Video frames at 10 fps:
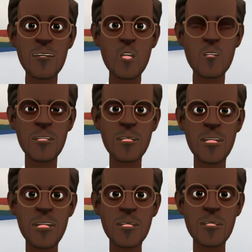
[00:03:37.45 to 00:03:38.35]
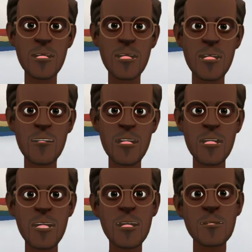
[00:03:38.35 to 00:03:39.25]
for Valorant and League of
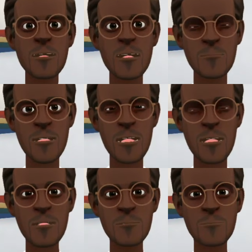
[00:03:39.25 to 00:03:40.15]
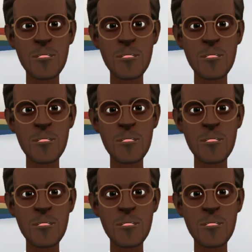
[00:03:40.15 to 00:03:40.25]
Legends gameplays,